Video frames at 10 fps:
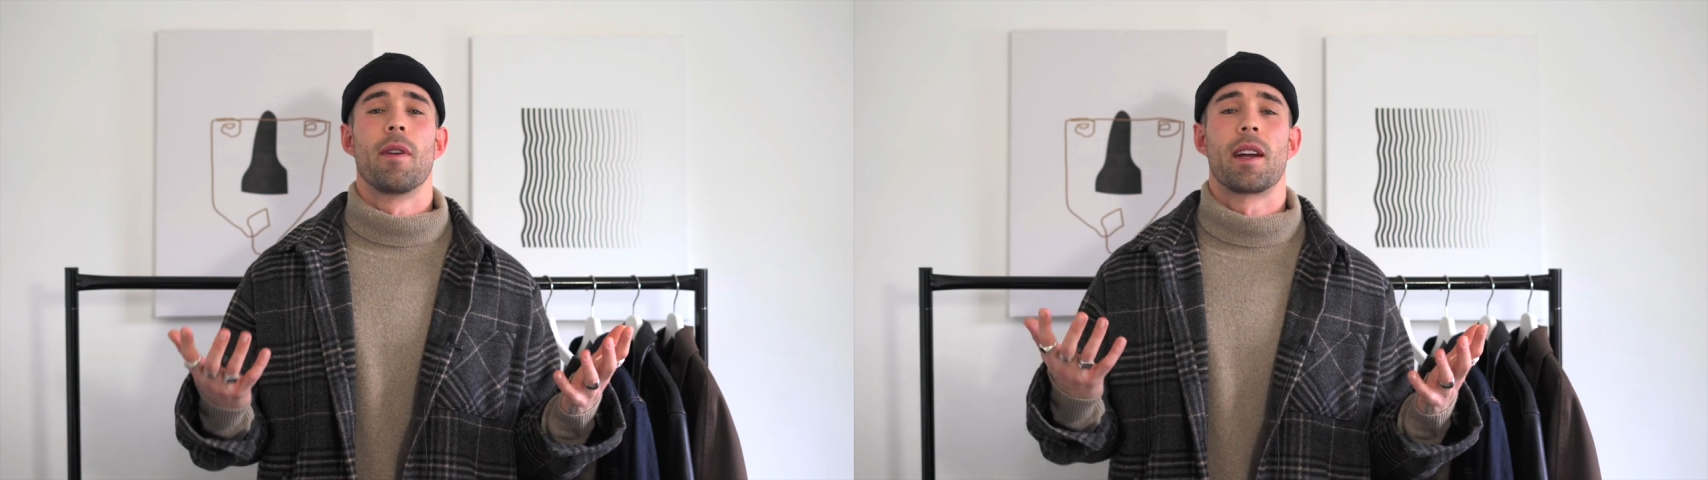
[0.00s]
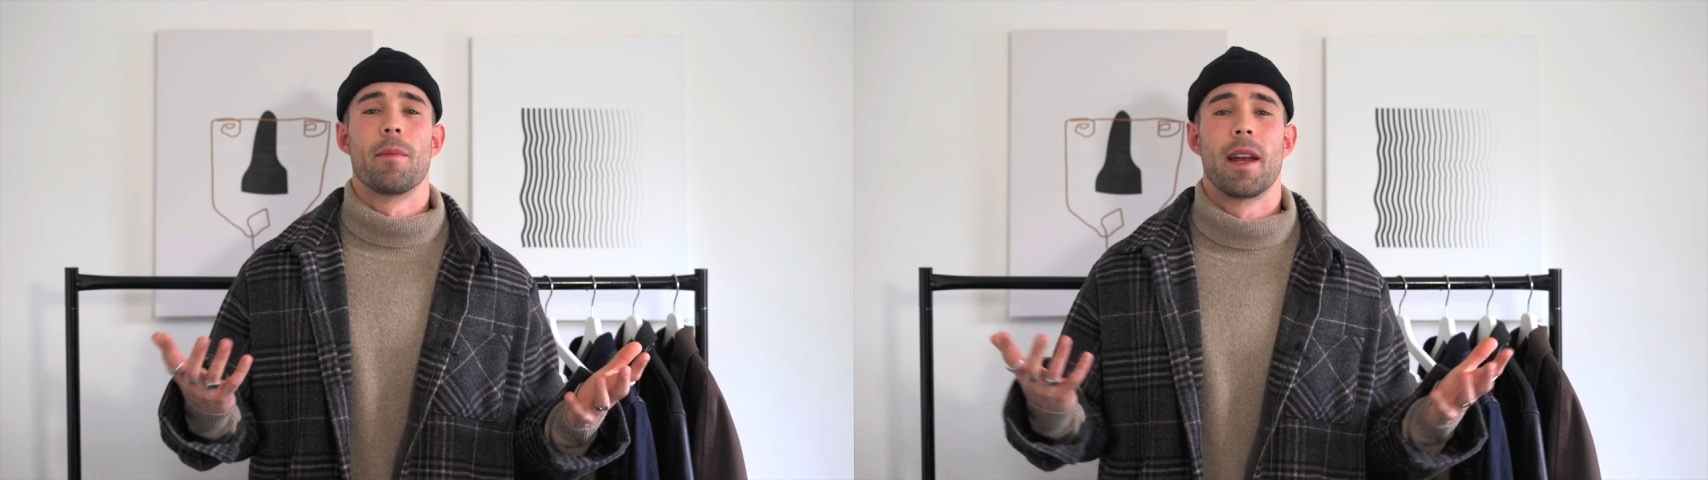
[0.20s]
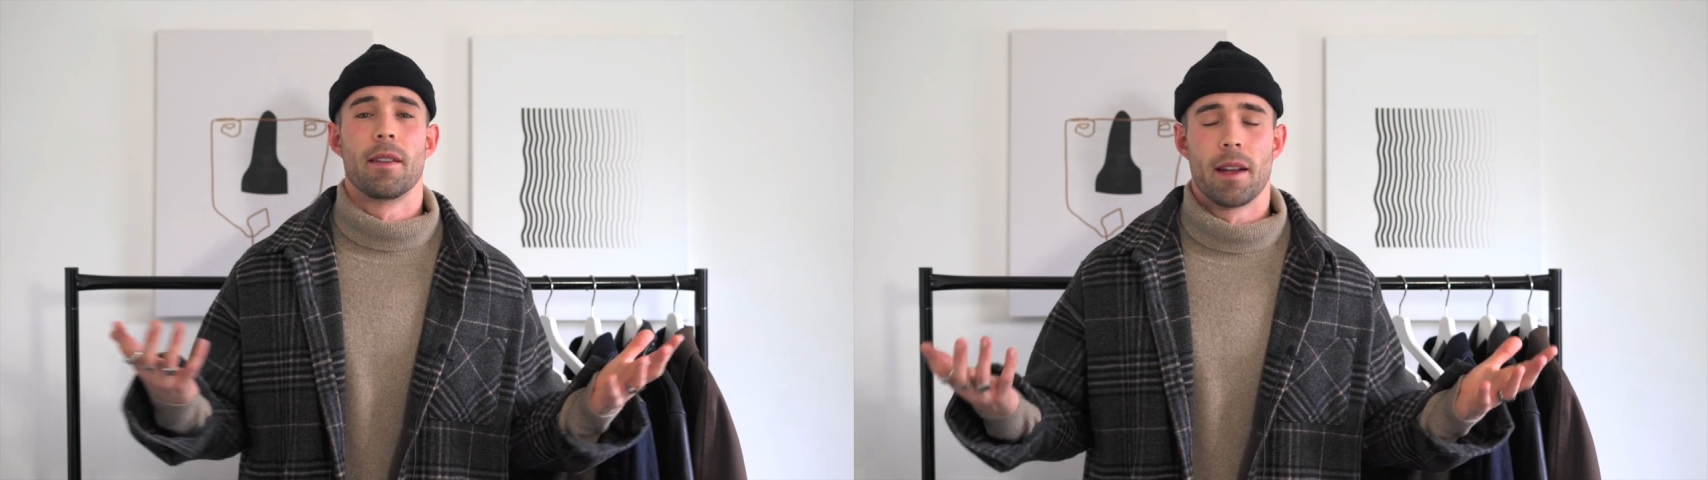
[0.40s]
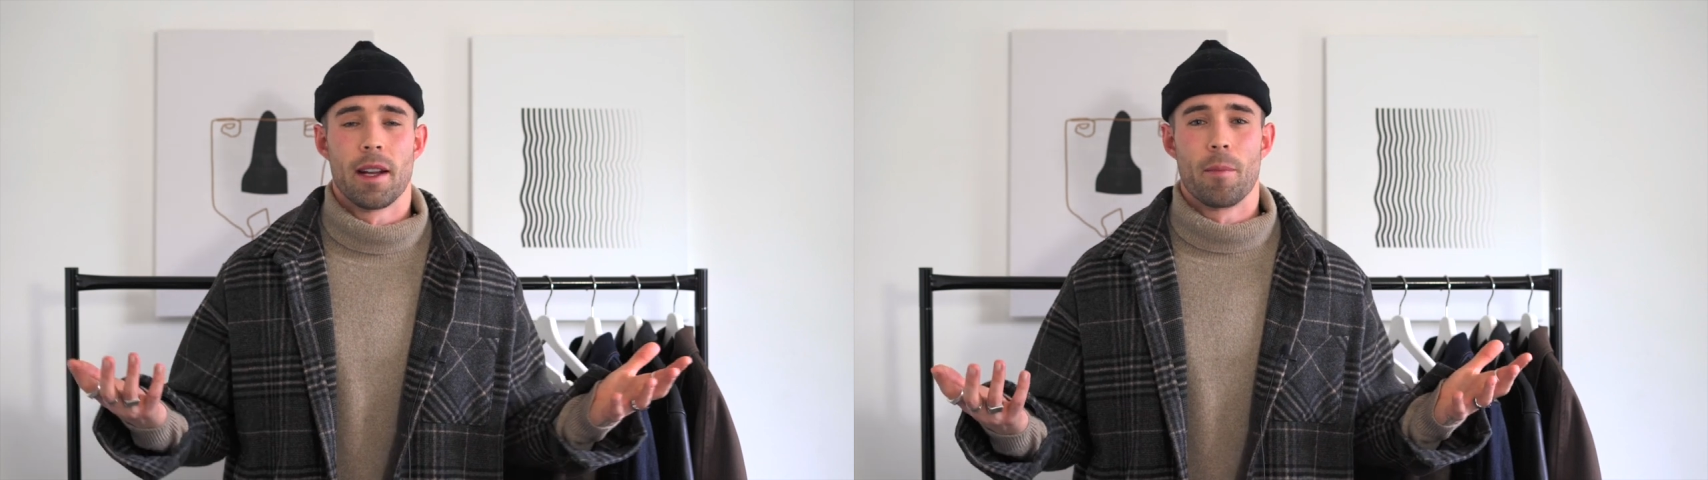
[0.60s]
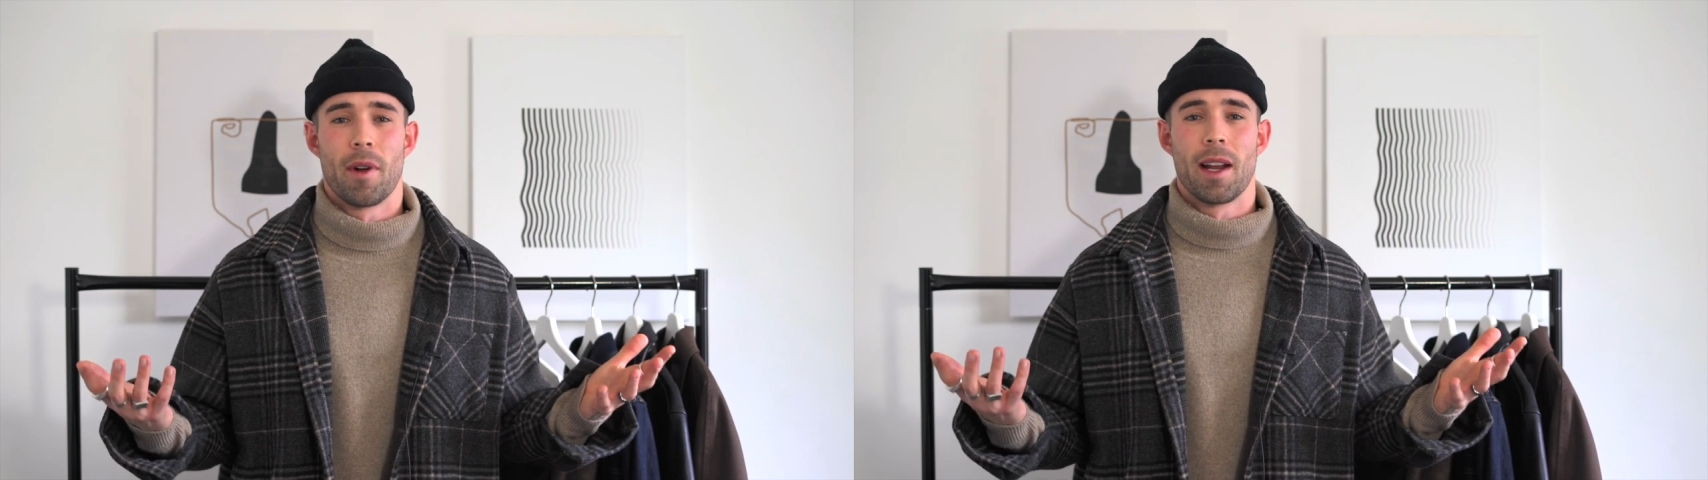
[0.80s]
recommend an
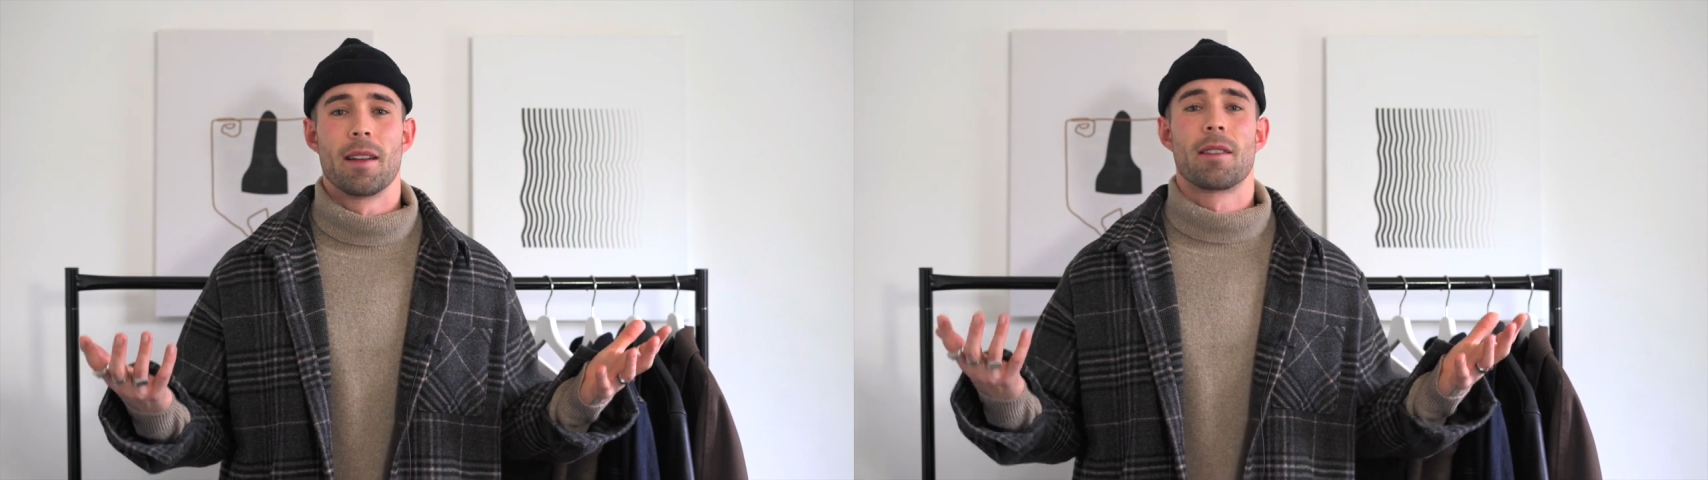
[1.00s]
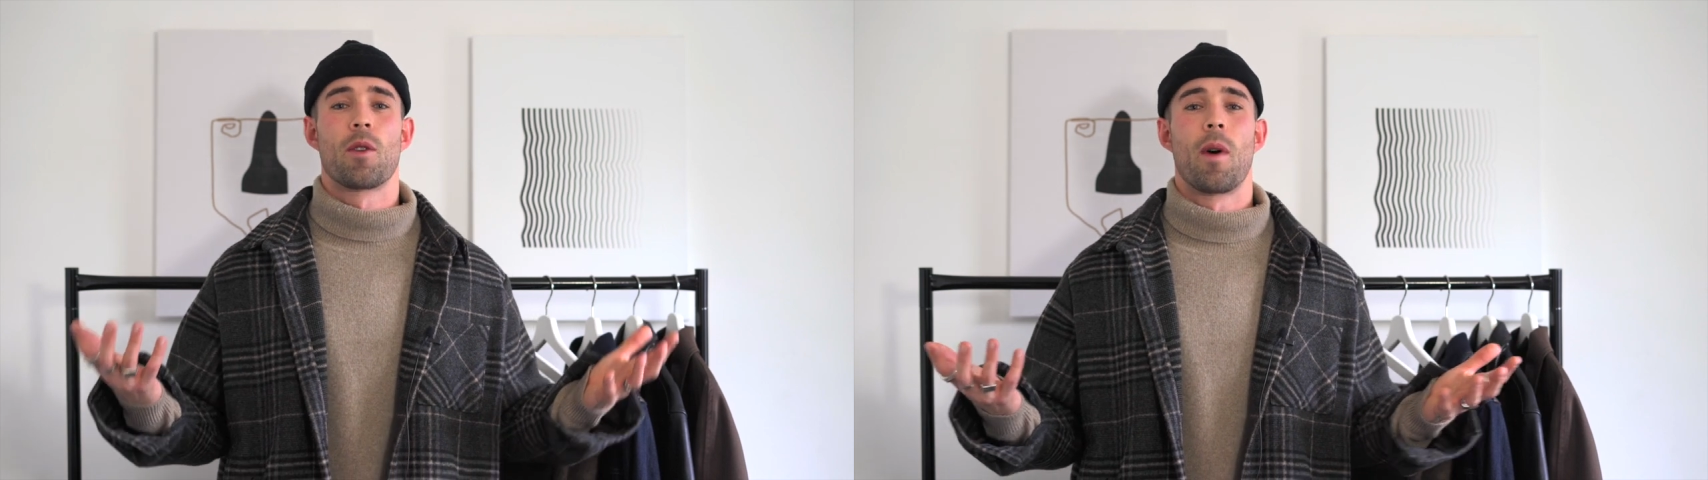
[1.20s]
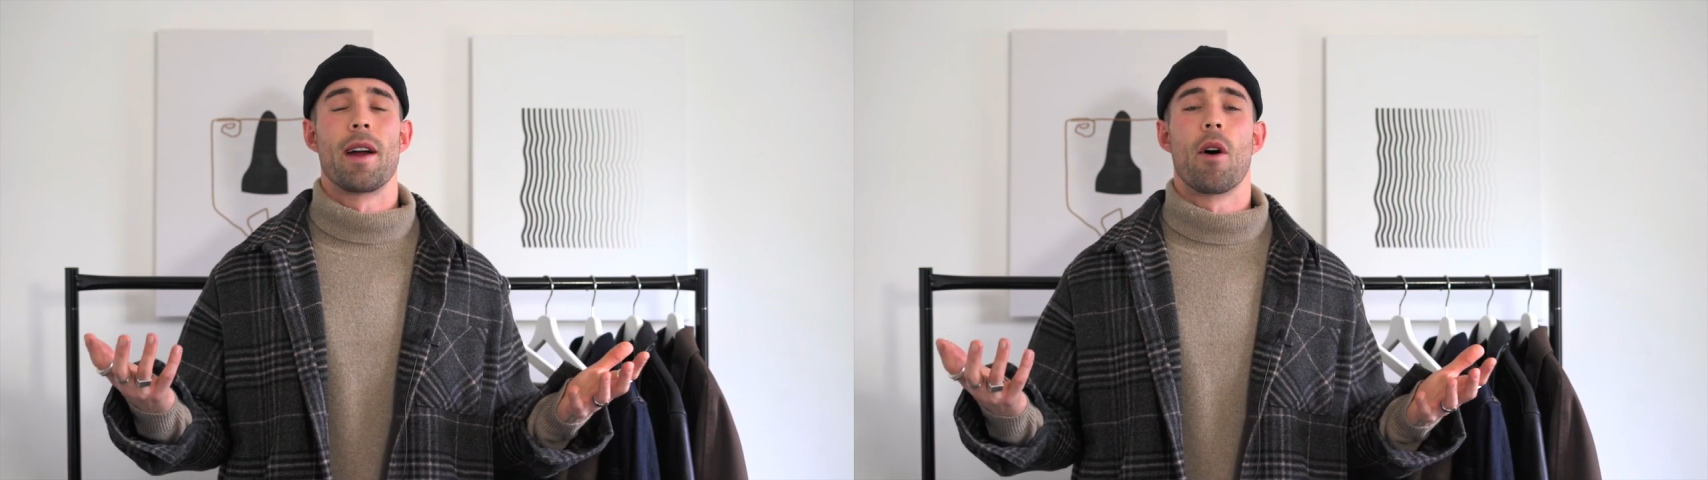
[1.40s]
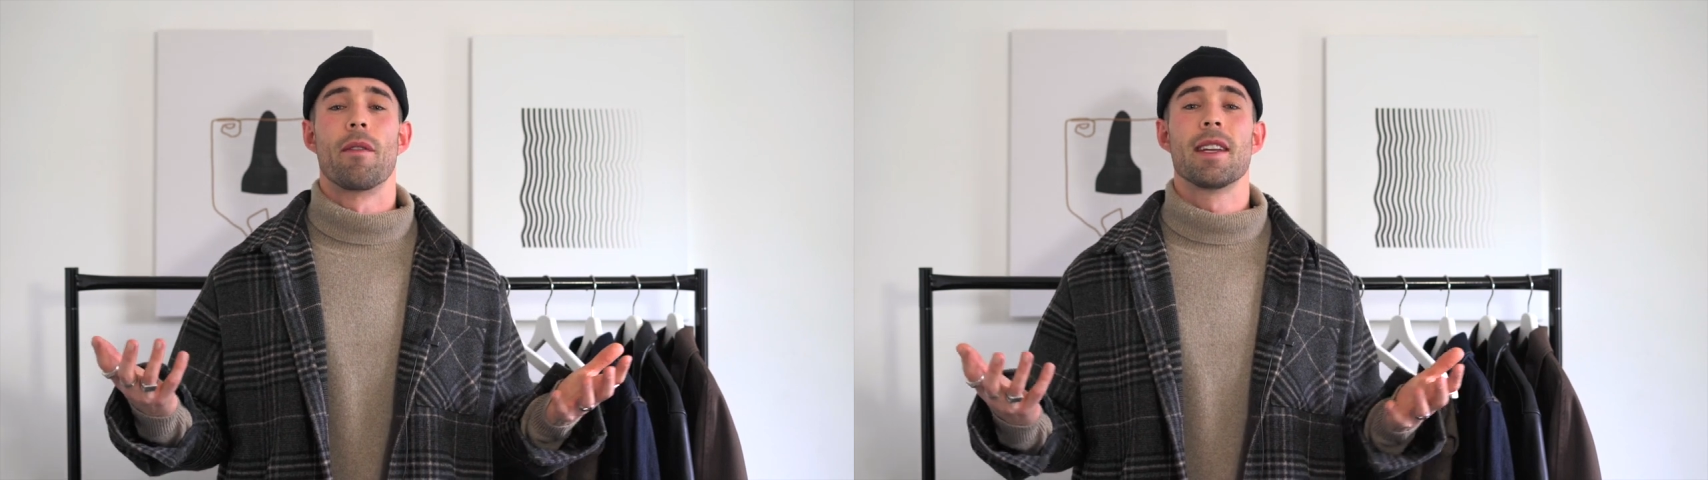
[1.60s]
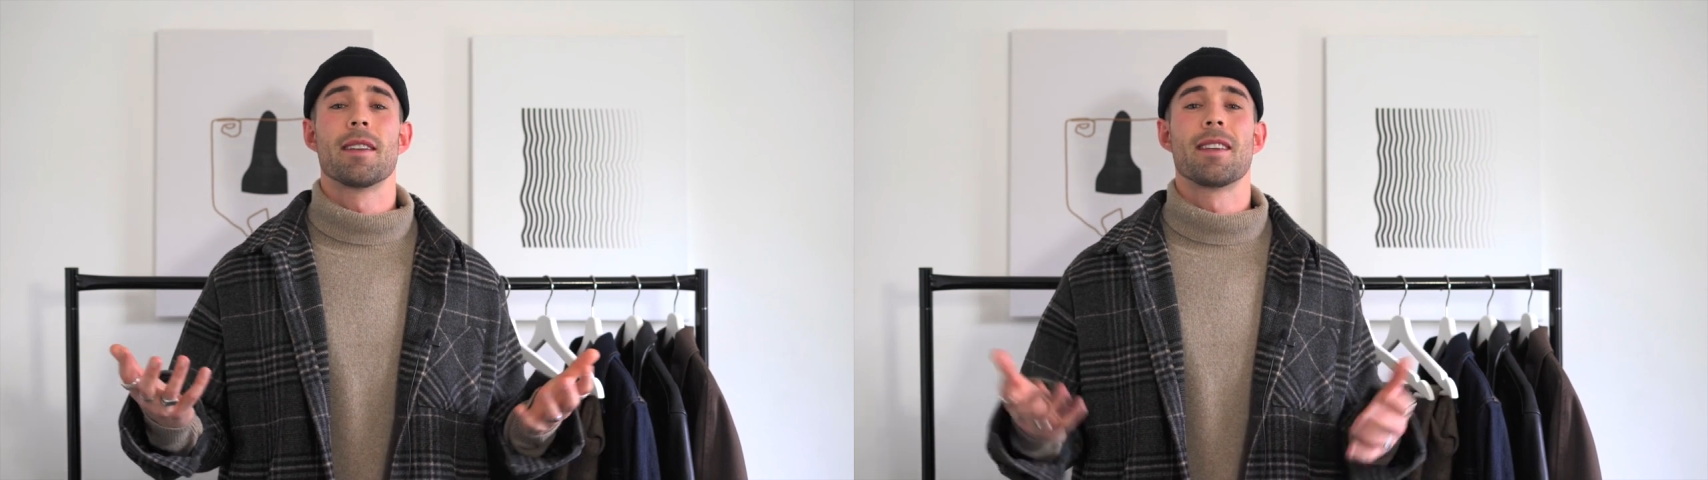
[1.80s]
umbrella it's quite
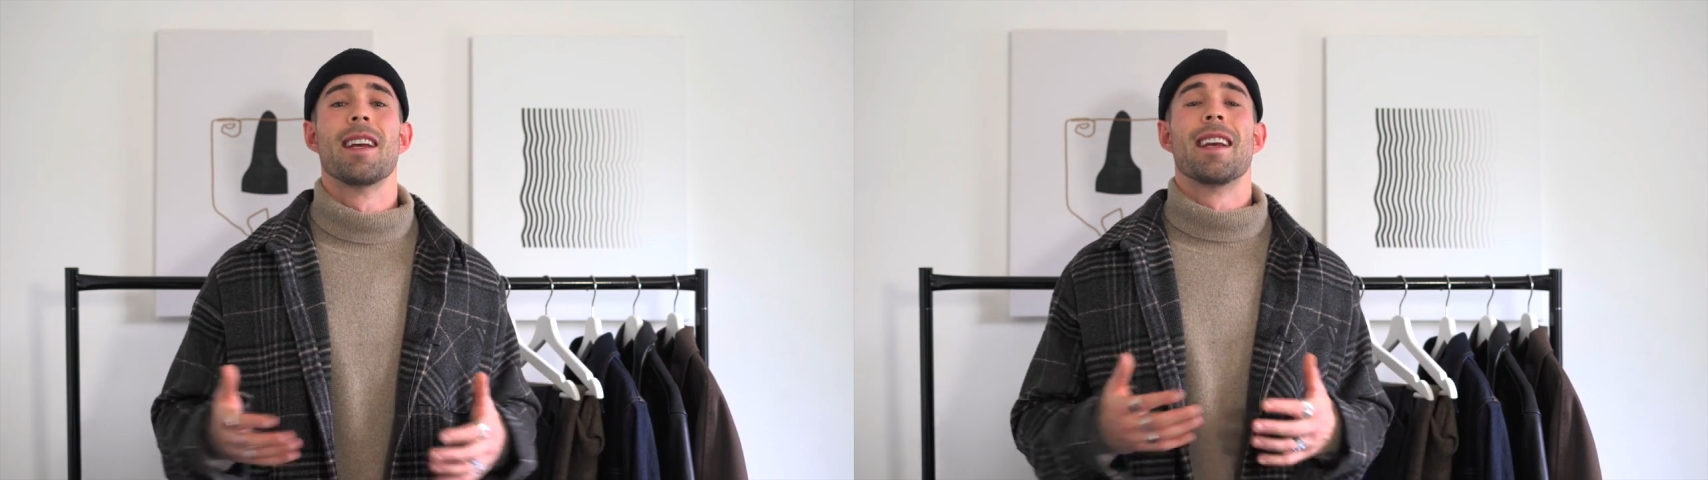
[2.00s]
obvious